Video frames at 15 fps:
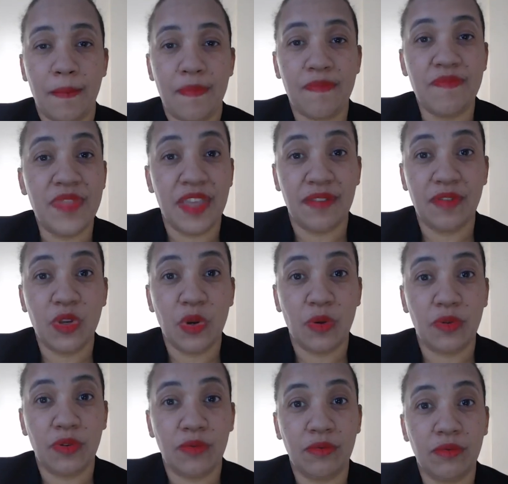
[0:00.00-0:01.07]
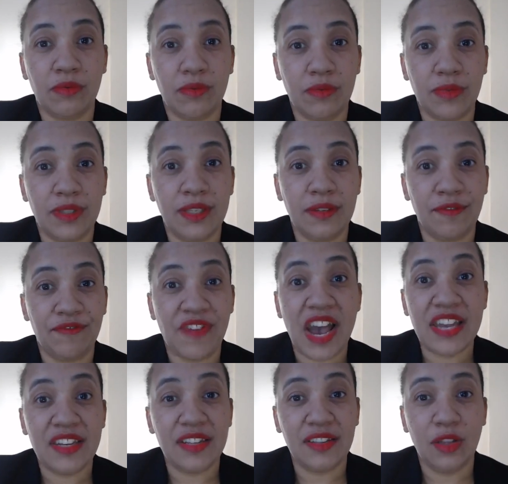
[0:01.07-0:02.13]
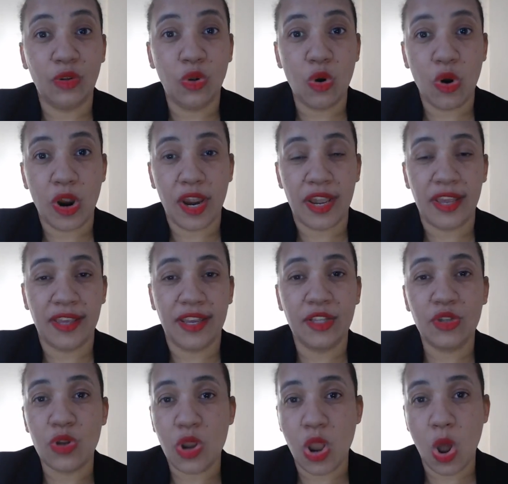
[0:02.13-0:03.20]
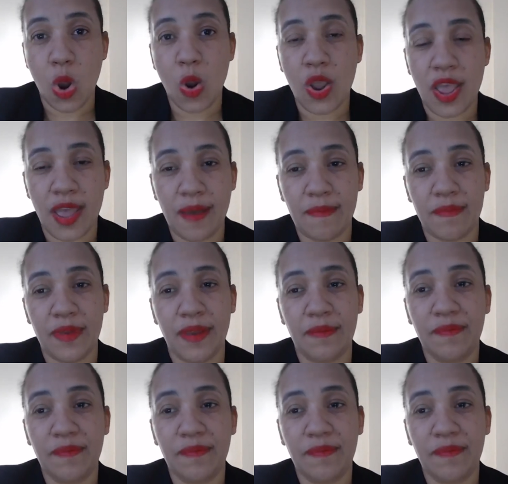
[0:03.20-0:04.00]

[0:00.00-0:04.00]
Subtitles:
than finding the Lord and get to know Him,